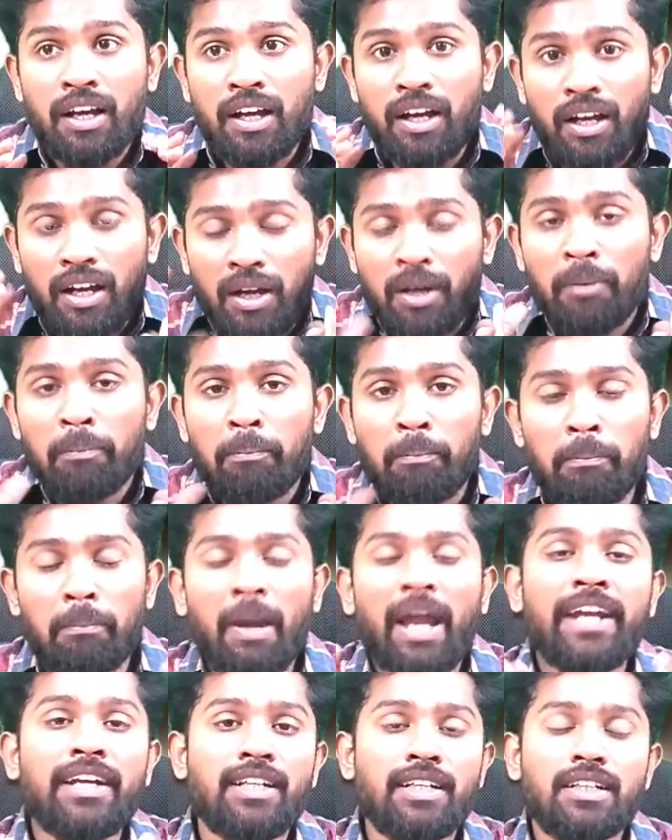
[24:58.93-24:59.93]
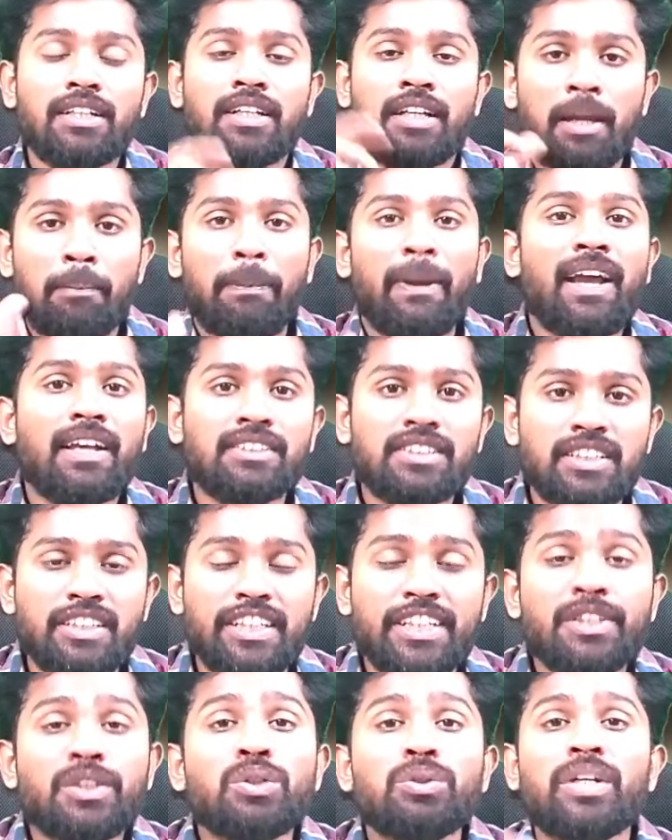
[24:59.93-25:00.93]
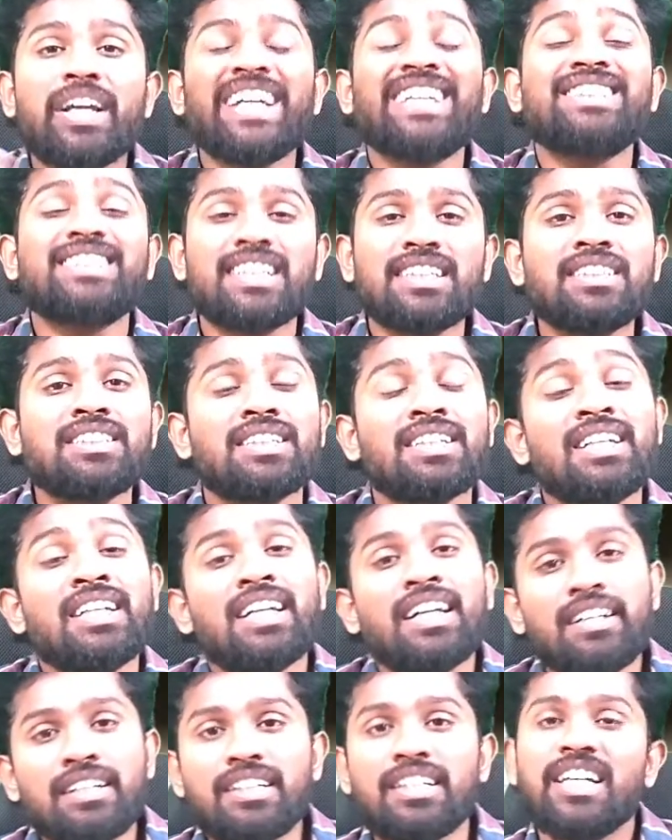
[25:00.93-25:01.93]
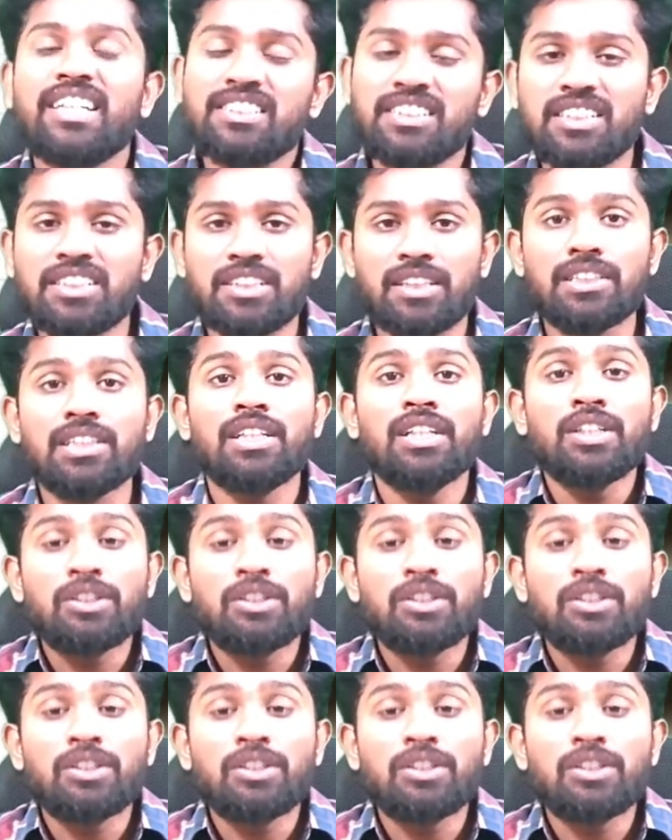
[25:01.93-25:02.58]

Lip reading: mind capacity to take such decision.